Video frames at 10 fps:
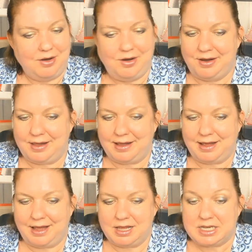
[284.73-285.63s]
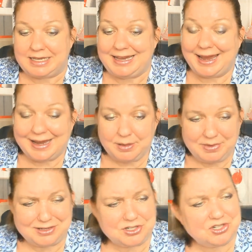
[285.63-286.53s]
Uh, yam
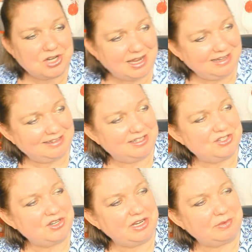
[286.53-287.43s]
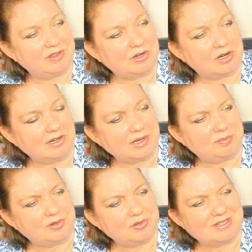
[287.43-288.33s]
and shallot tagine with garlic,
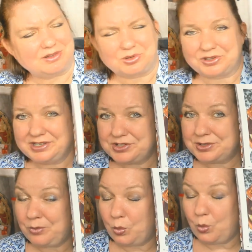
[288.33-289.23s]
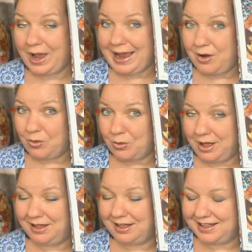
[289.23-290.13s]
prunes, and orange. Wow!
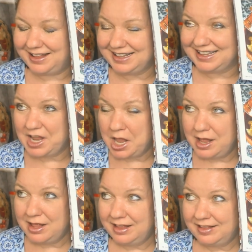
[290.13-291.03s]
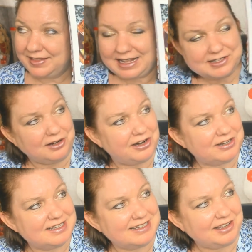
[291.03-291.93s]
That's a
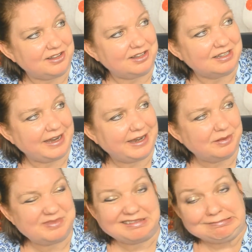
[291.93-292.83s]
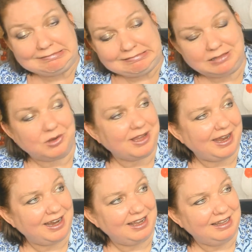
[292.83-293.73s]
hard sell. Yams, eh,
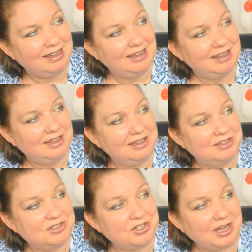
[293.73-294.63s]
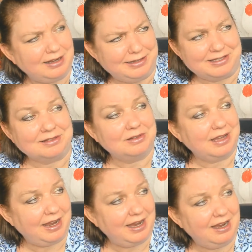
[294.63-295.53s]
okay. Shallots,
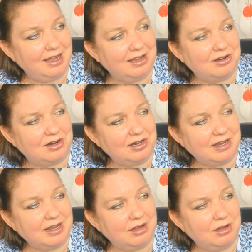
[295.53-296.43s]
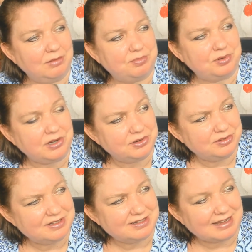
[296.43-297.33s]
okay. Garlic,
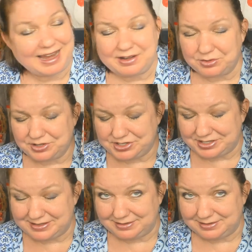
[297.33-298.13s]
prunes, and oranges.